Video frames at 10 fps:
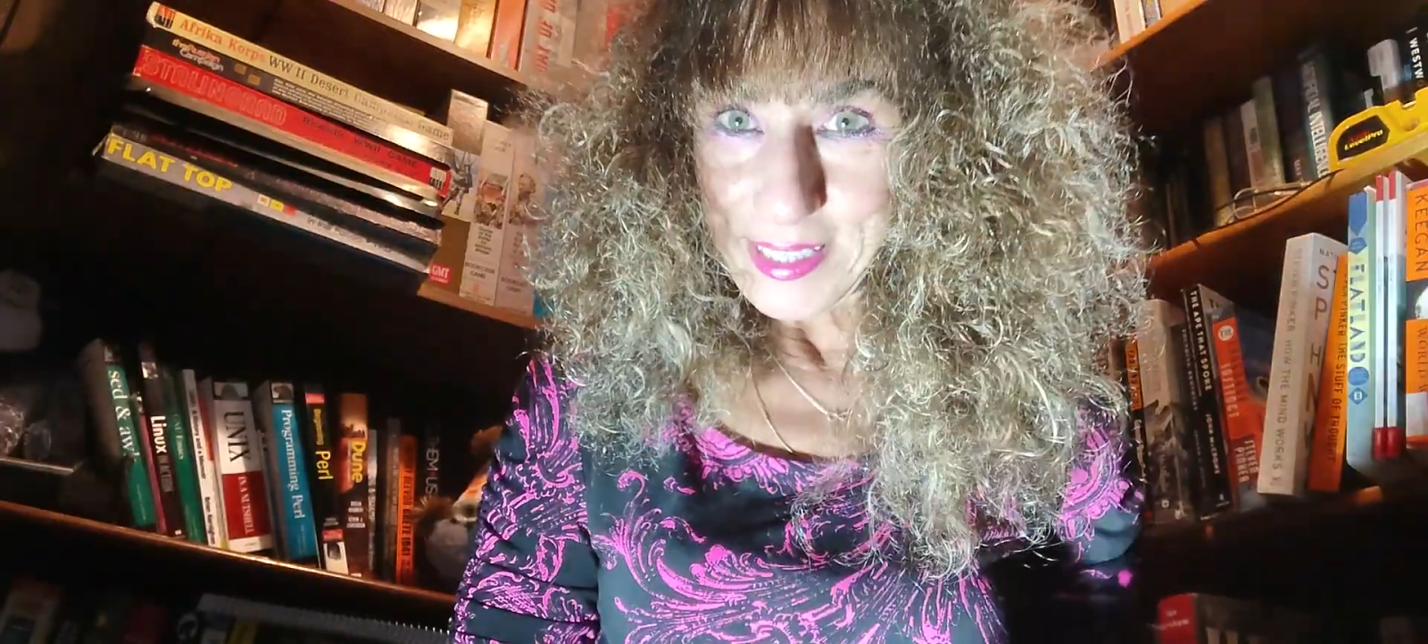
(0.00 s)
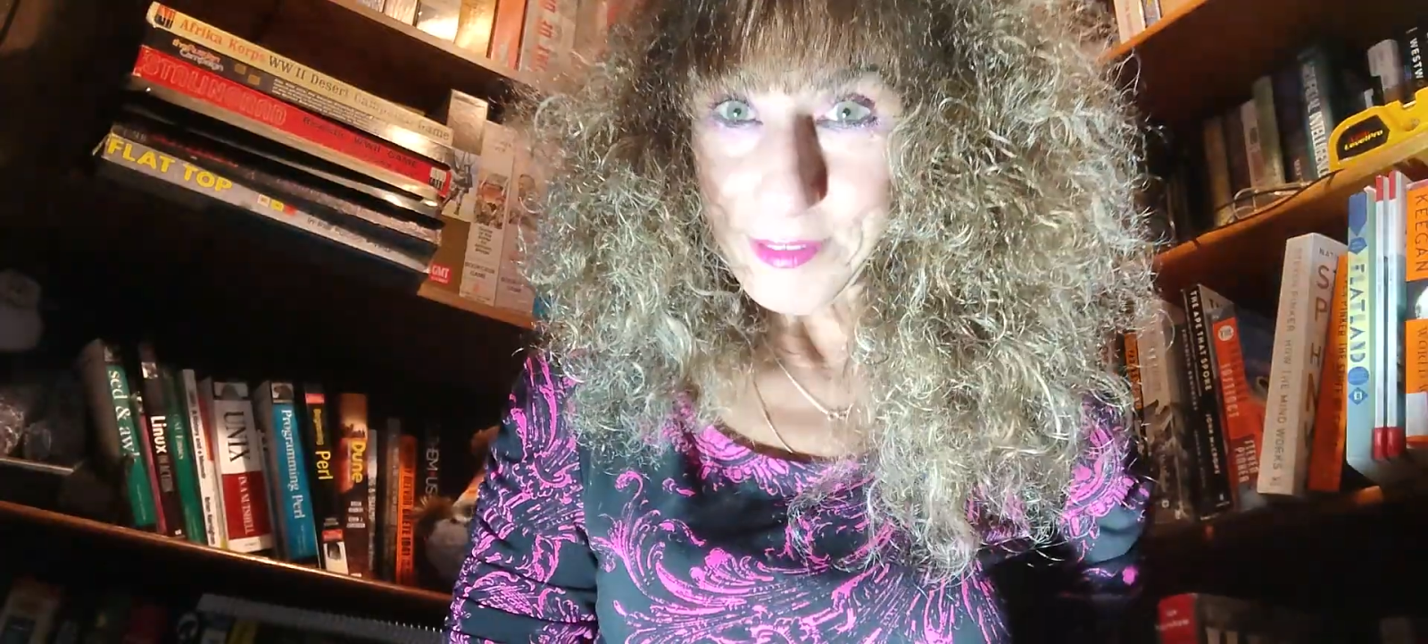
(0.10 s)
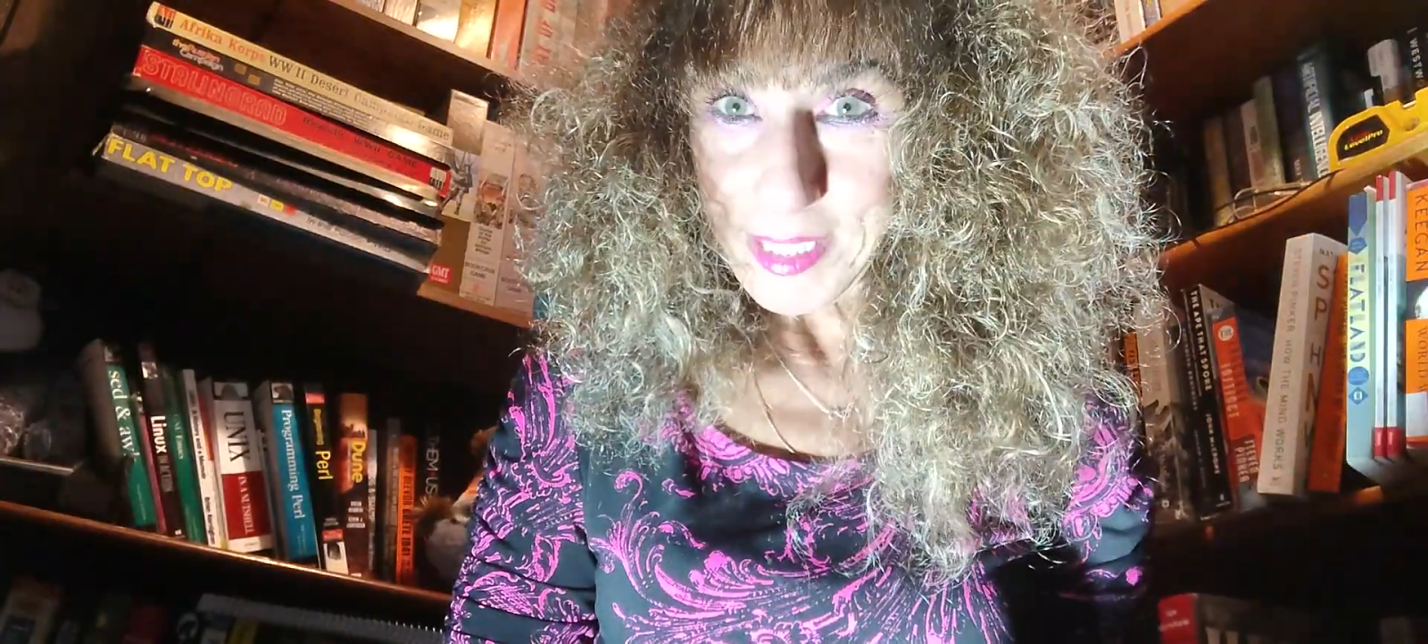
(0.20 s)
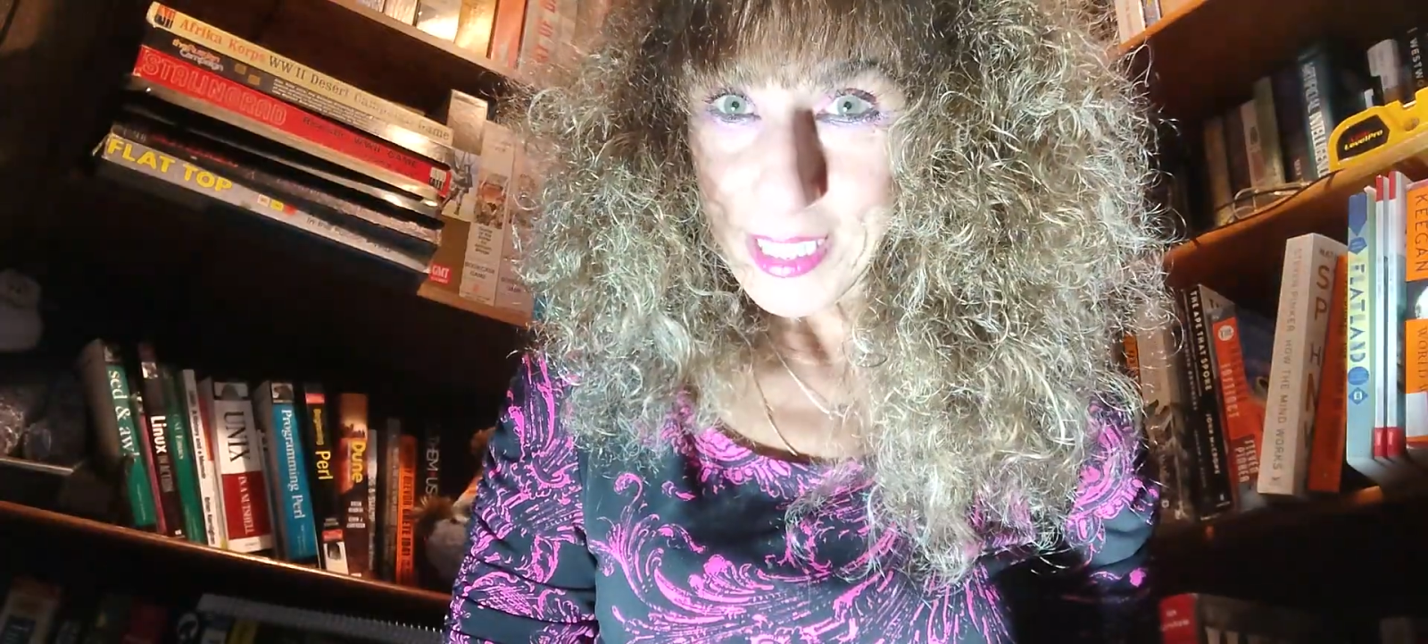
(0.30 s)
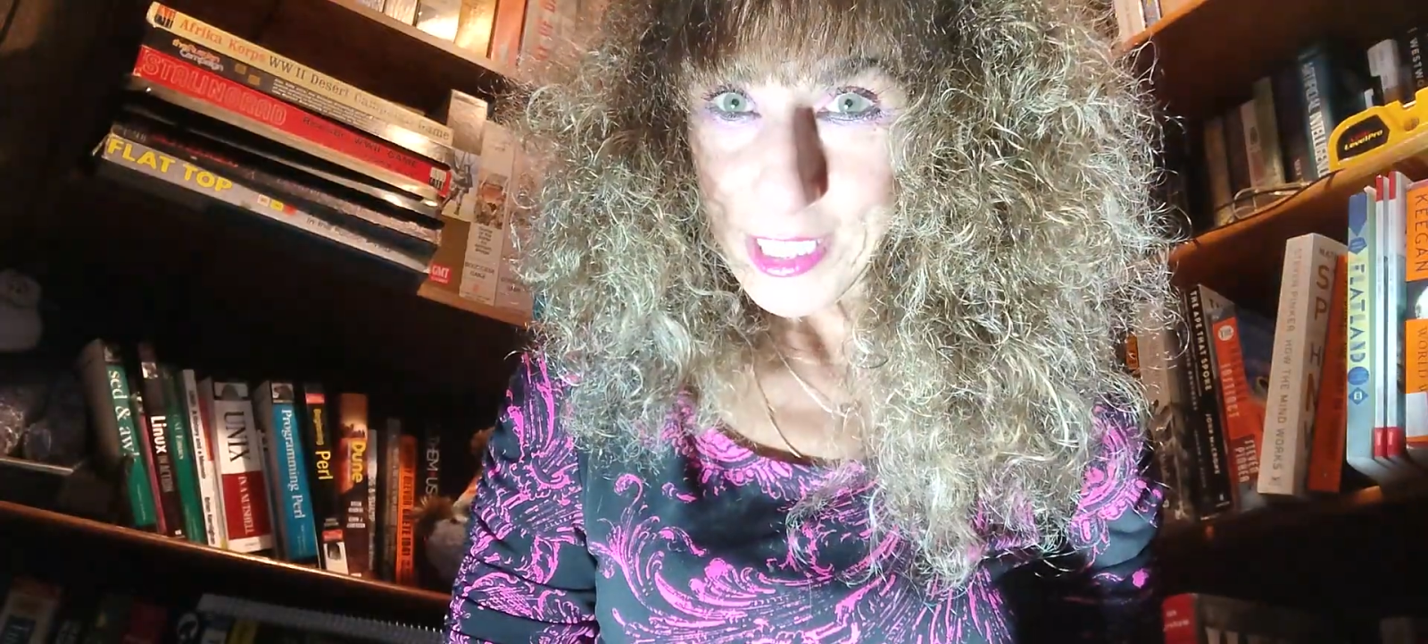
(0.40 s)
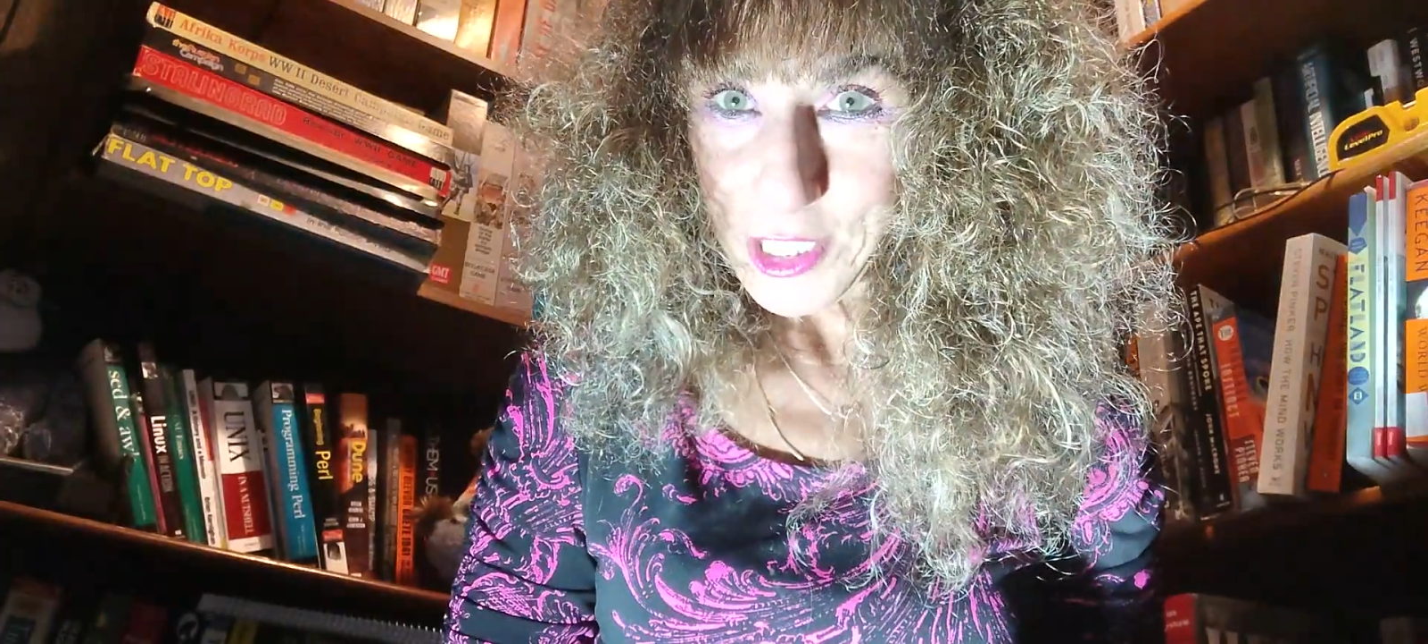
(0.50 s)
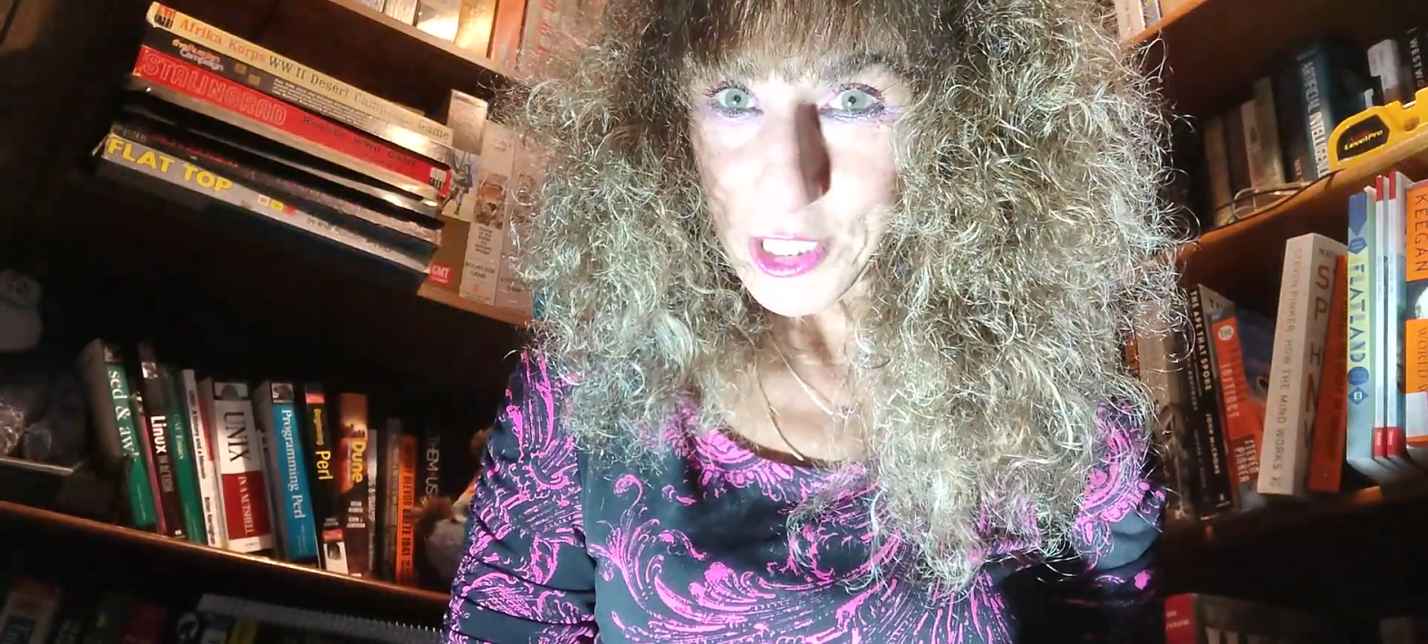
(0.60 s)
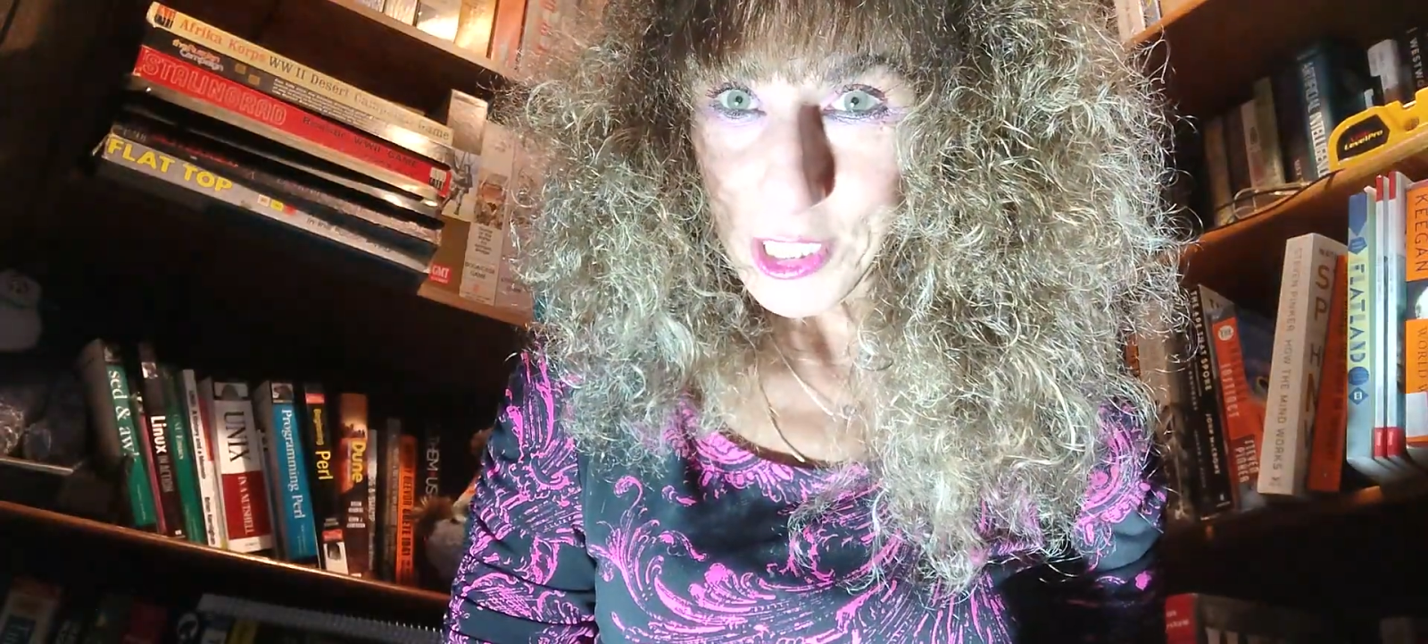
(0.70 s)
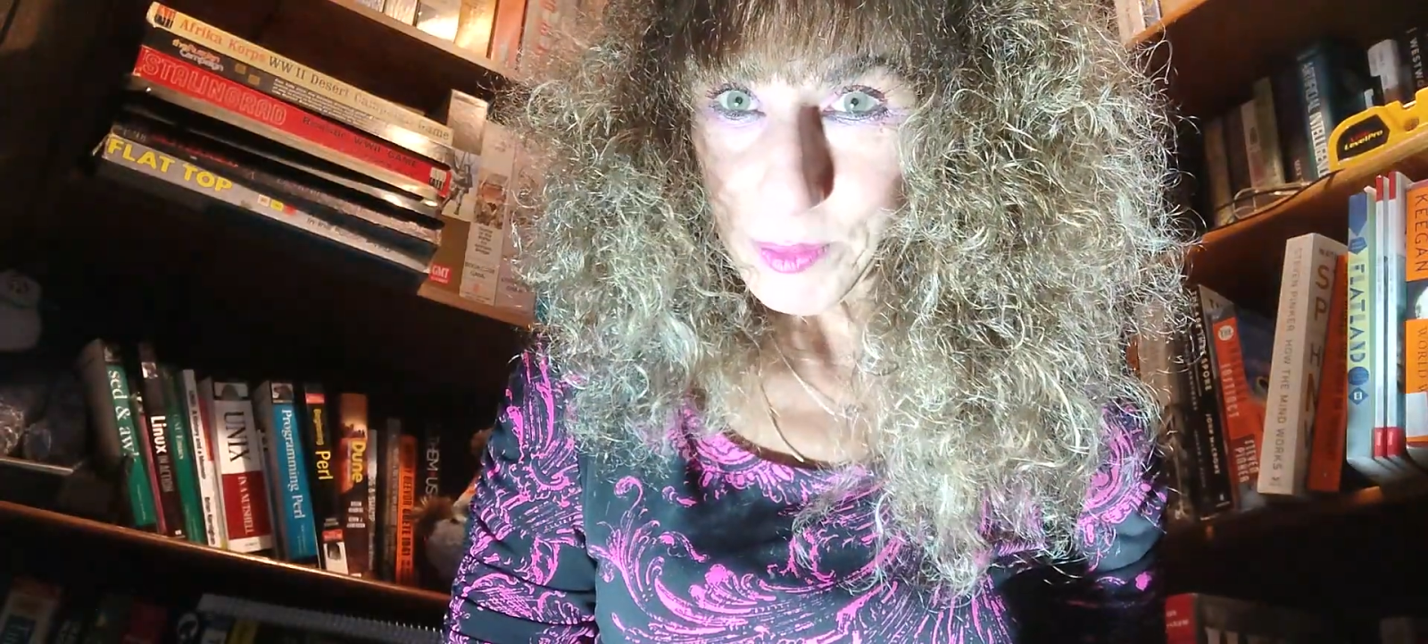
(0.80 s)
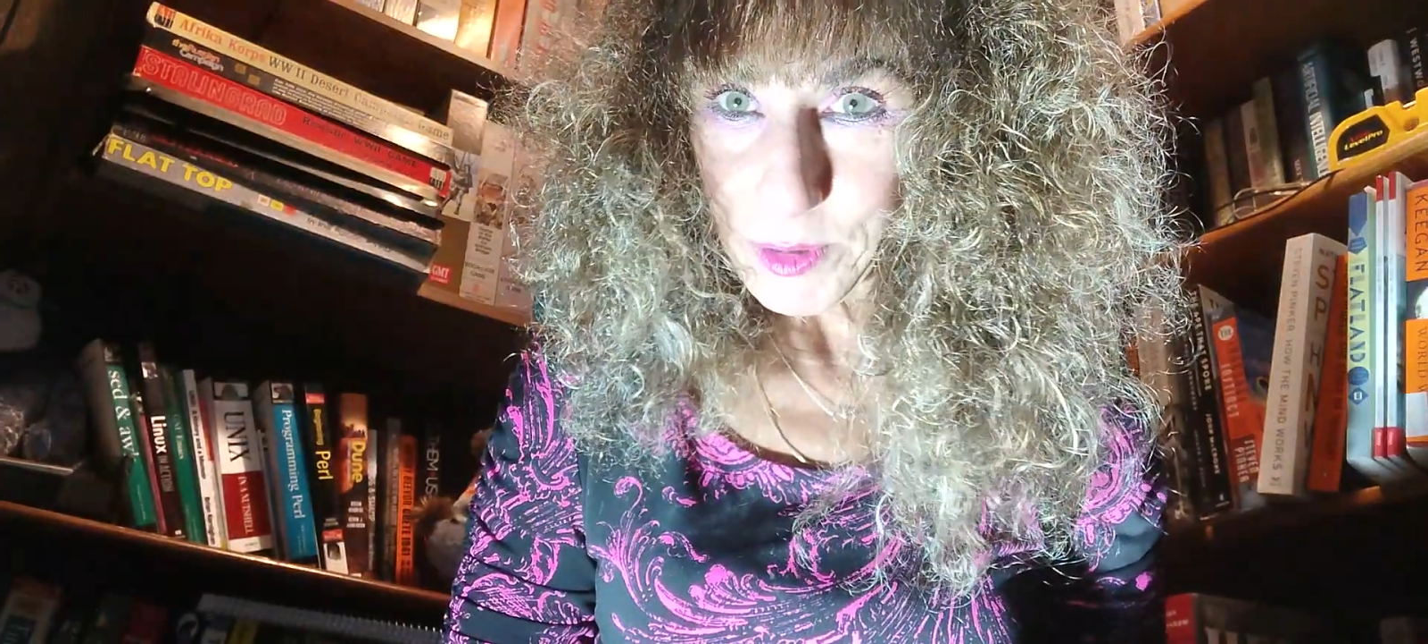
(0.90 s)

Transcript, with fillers: the relationship